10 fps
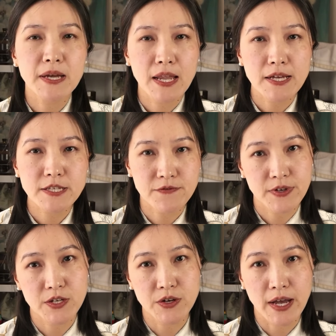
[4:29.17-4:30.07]
my last
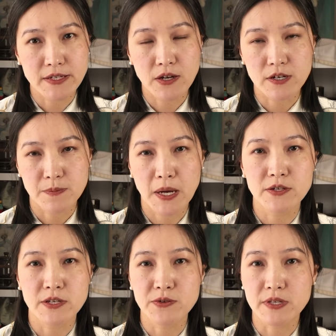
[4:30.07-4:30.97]
video, I talked
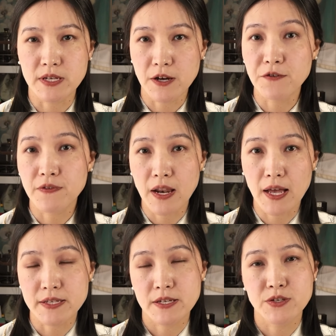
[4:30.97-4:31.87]
about using a
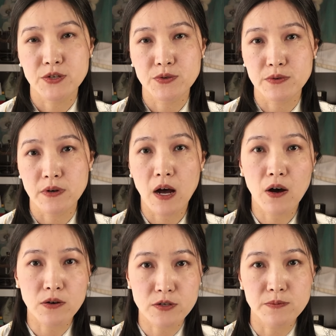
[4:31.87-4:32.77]
flask to
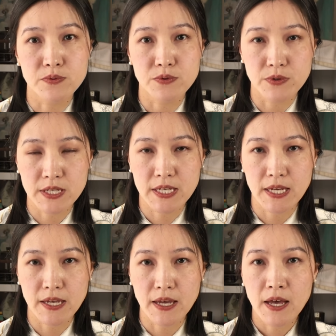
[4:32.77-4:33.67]
how to brew
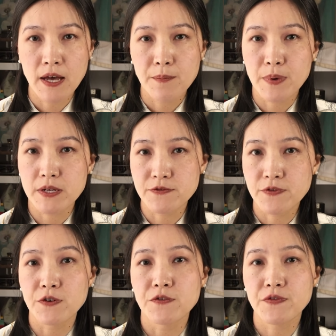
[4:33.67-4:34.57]
tea, but
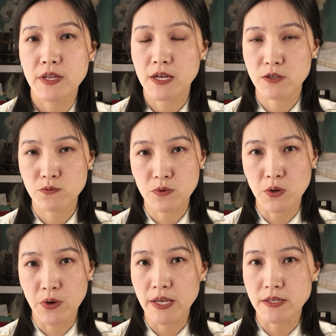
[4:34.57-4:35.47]
for Pheonix
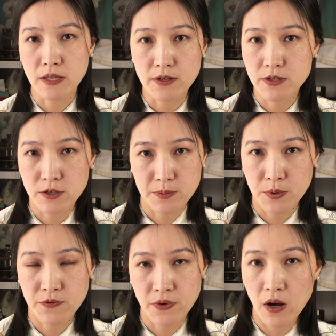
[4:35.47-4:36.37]
Oolong, it's not
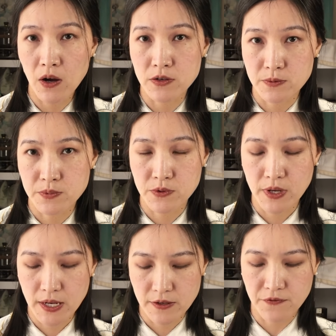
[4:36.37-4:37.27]
suitable for how to brew
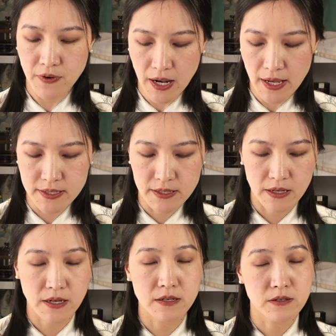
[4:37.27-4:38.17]
in a flask.
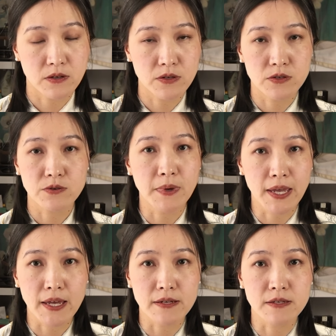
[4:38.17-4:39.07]
It's going to
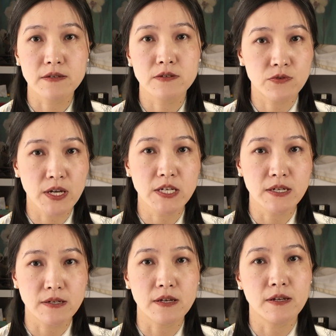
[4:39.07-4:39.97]
make it
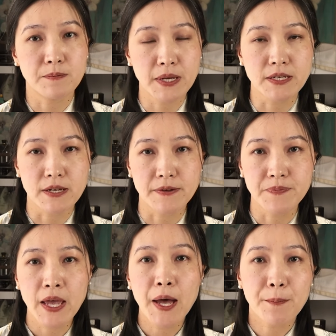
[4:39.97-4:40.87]
stringent and bitter,
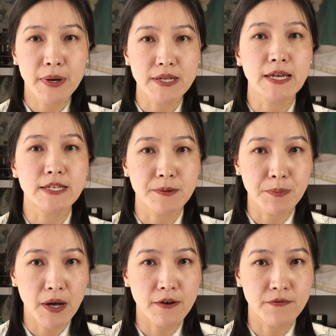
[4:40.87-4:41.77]
but it's
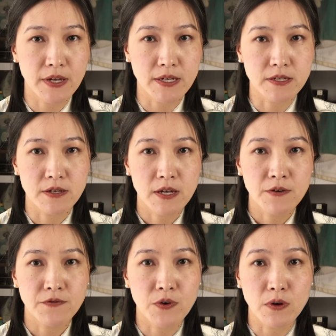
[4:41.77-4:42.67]
perfect
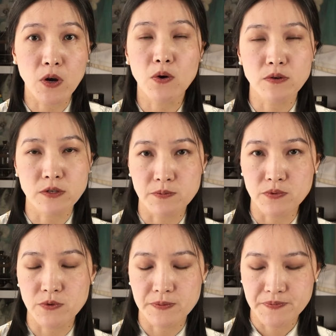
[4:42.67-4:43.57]
for cold
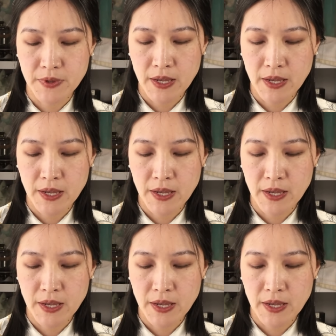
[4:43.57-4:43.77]
brew.